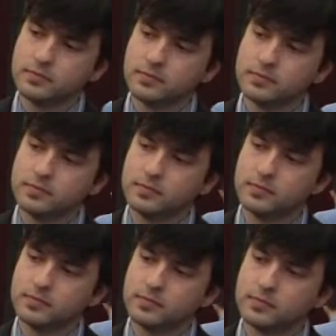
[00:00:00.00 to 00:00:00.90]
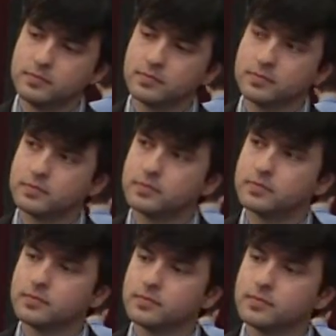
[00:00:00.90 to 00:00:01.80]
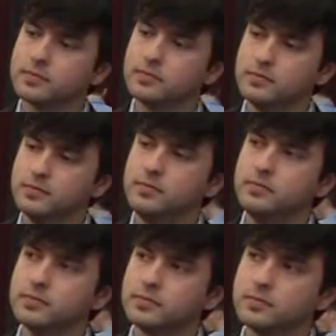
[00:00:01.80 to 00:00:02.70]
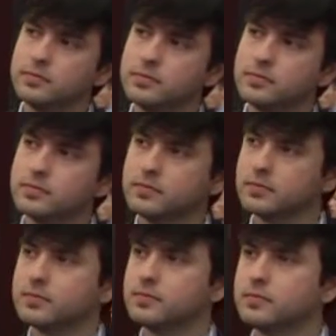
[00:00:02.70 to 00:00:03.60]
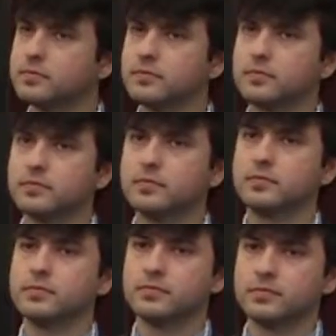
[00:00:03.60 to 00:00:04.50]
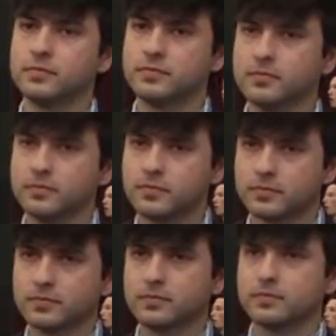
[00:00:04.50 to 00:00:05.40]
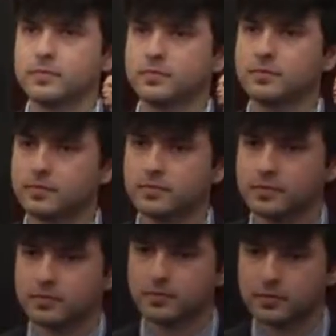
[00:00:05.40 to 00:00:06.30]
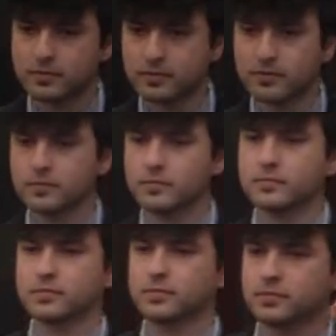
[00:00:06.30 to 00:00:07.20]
No words are spoken by the person on screen.